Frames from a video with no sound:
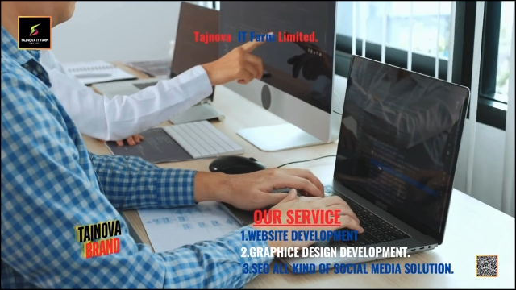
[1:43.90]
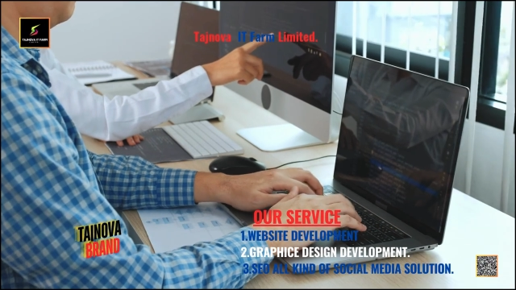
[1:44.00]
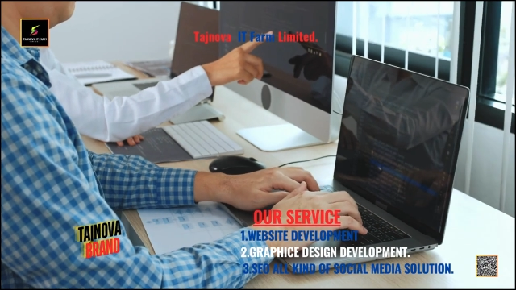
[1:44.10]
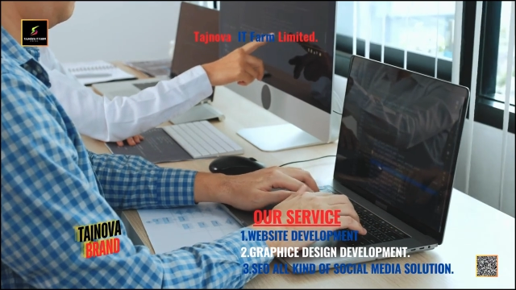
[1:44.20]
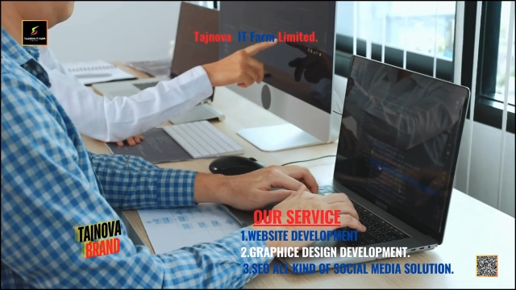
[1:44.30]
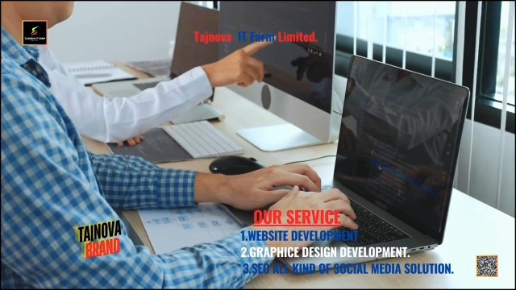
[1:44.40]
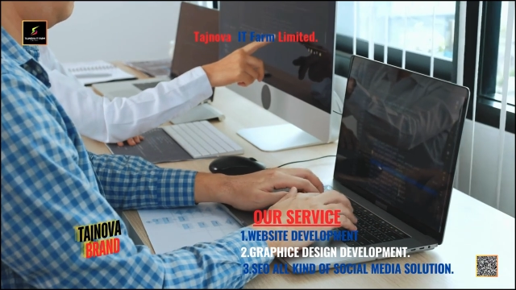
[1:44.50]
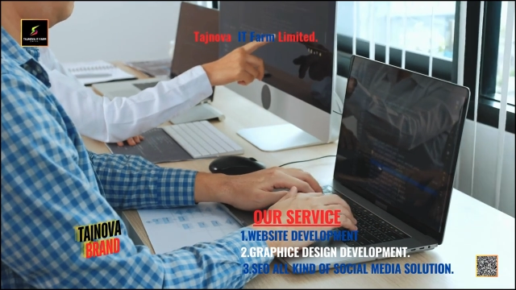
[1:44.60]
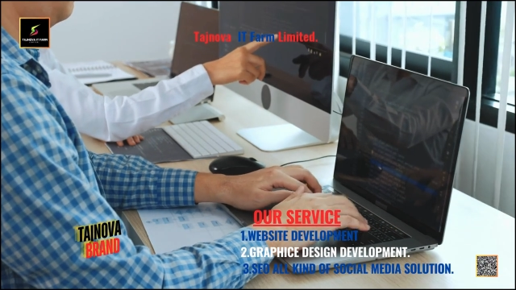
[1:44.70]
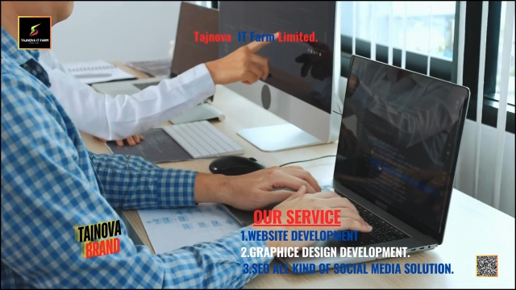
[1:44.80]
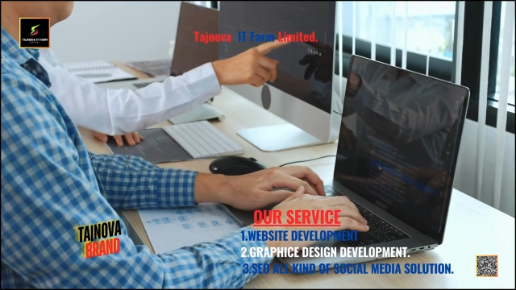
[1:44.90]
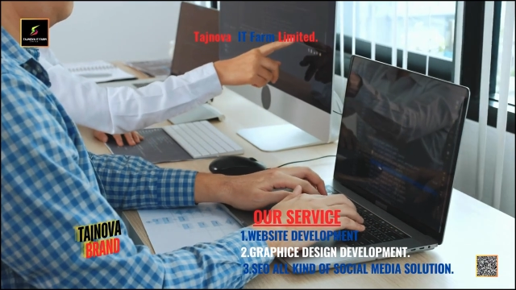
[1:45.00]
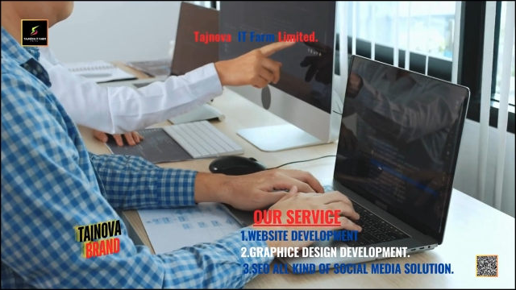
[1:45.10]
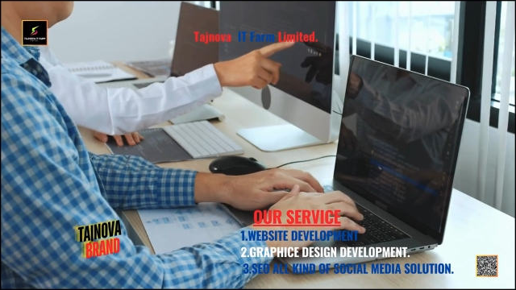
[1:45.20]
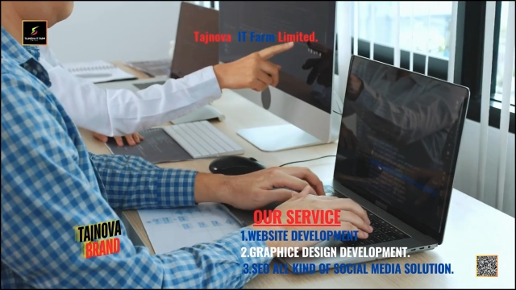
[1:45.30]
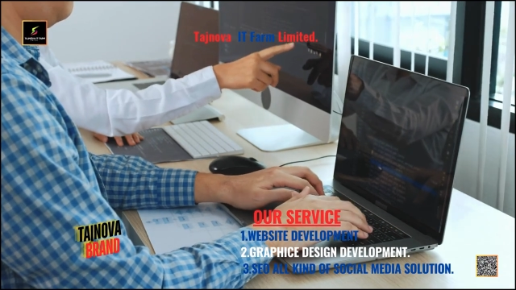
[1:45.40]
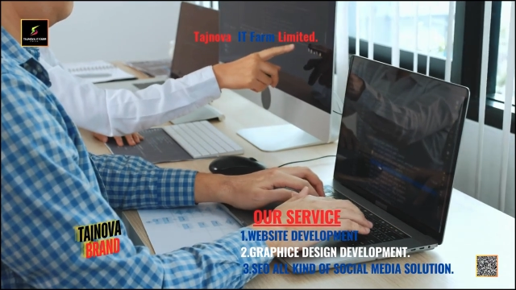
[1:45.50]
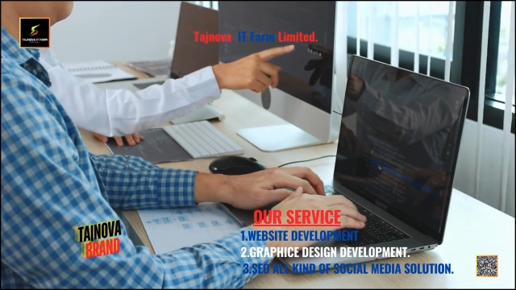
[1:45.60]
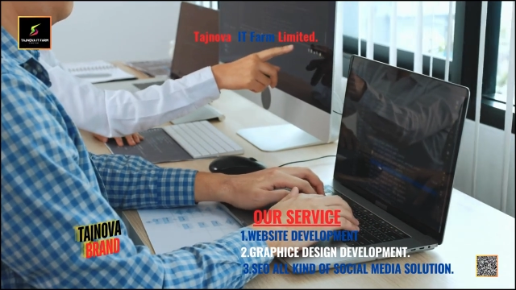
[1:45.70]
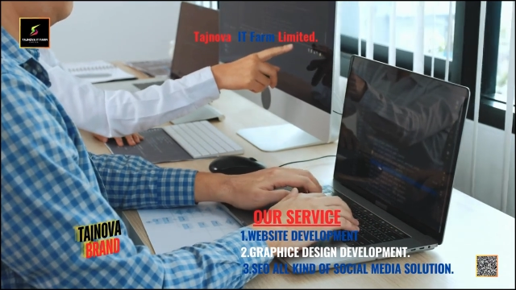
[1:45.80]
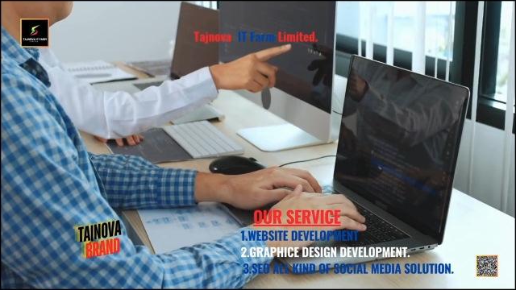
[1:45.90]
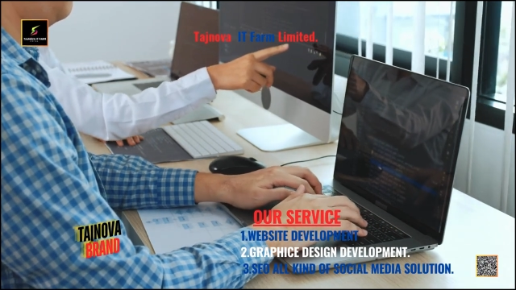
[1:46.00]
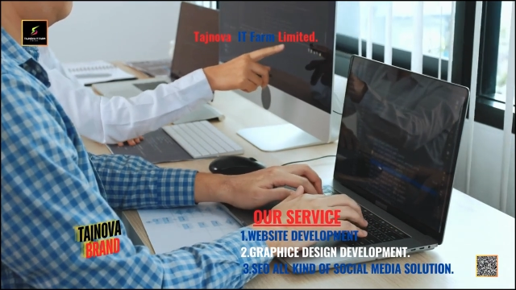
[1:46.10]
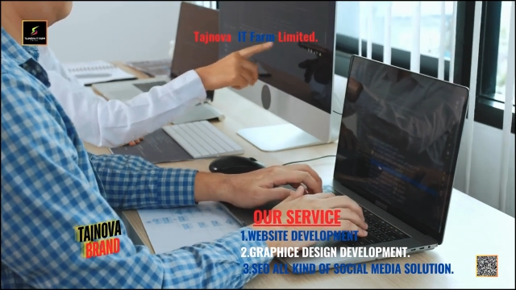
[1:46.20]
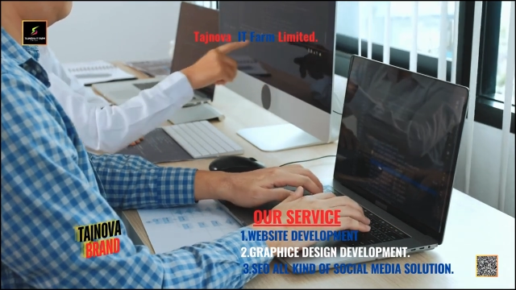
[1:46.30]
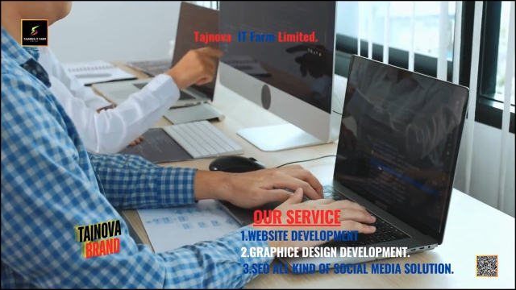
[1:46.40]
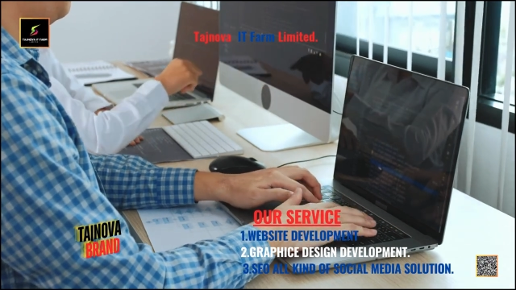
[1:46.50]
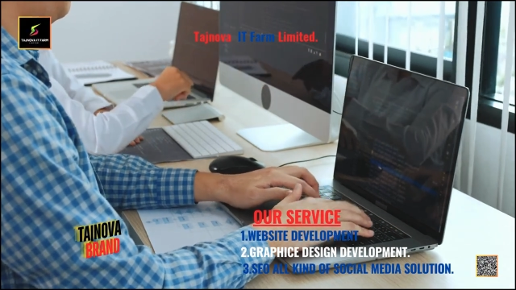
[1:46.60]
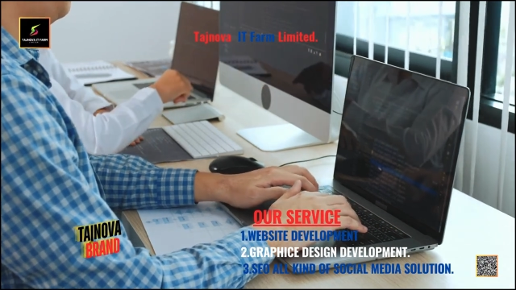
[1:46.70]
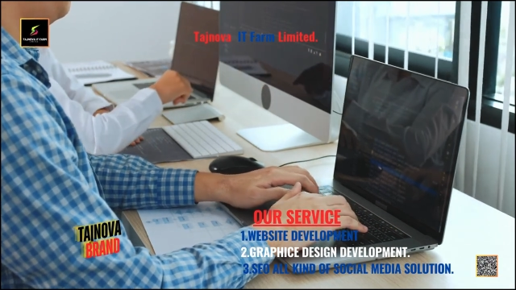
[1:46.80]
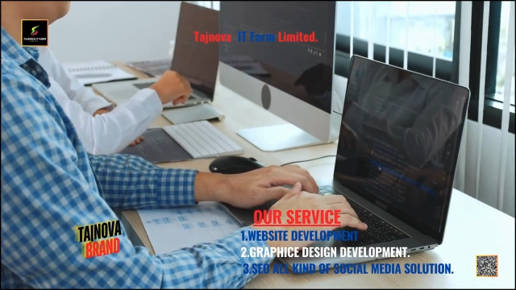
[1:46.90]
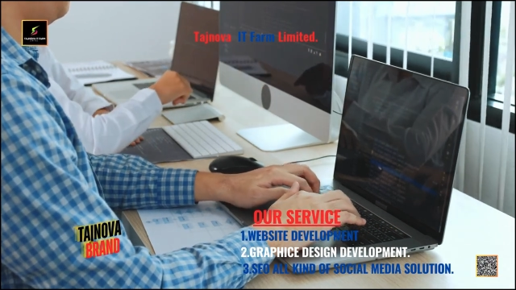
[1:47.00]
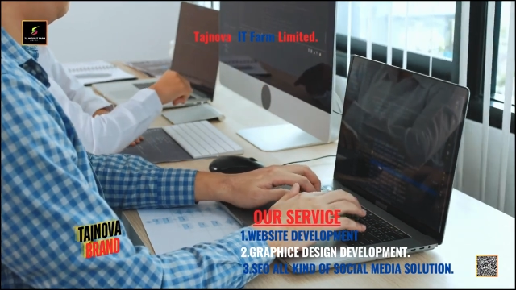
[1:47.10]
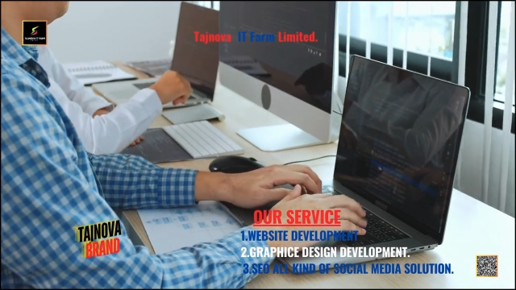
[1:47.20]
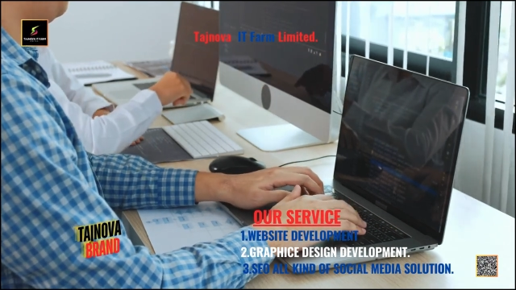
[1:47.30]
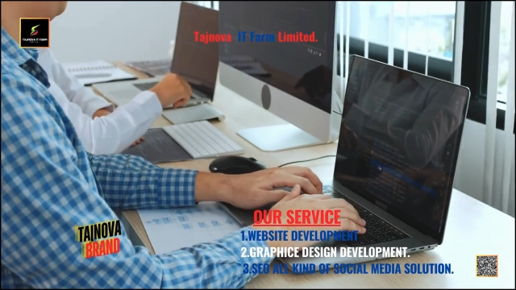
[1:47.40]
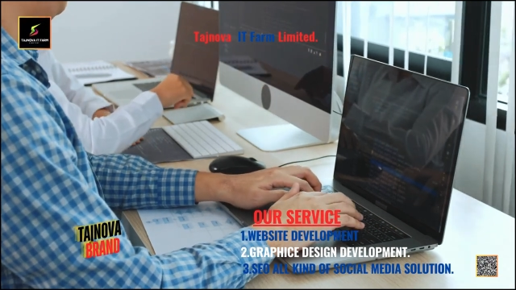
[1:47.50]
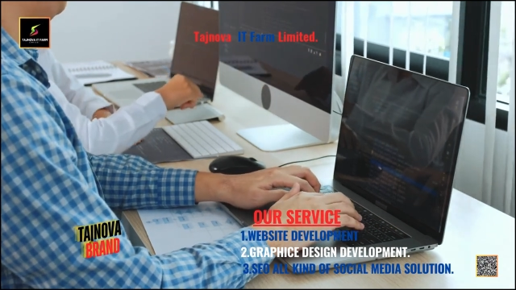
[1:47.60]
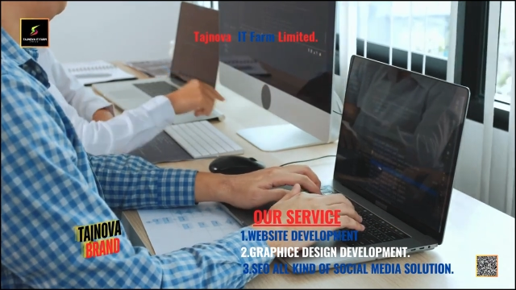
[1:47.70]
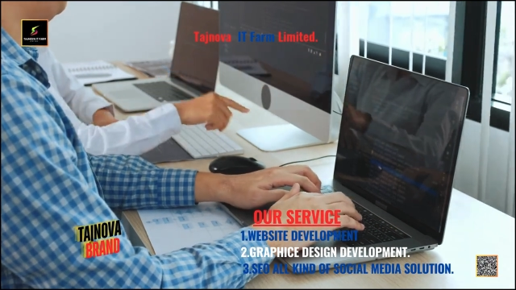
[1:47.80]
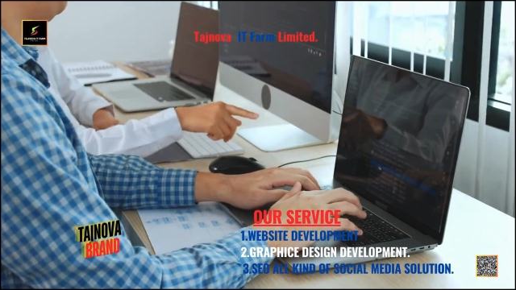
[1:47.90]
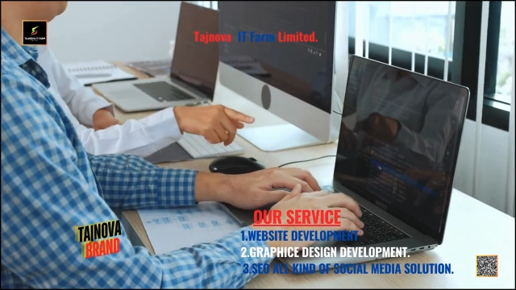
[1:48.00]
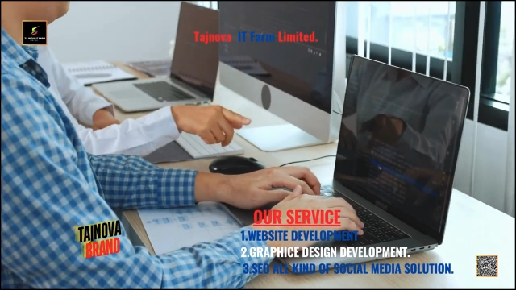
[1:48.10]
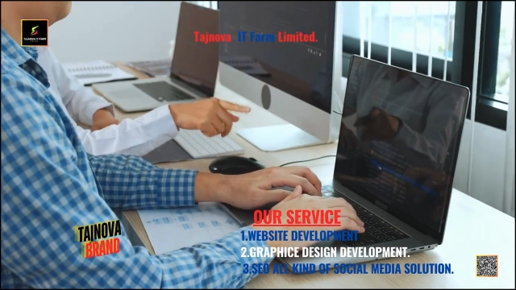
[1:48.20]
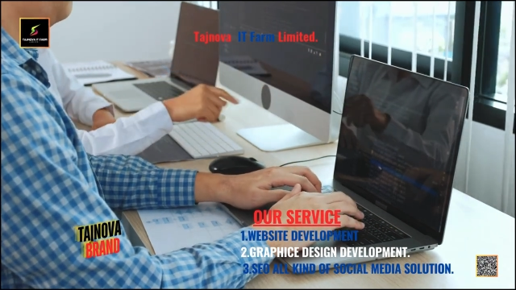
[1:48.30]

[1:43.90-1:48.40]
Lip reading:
[unreadable: no face in view]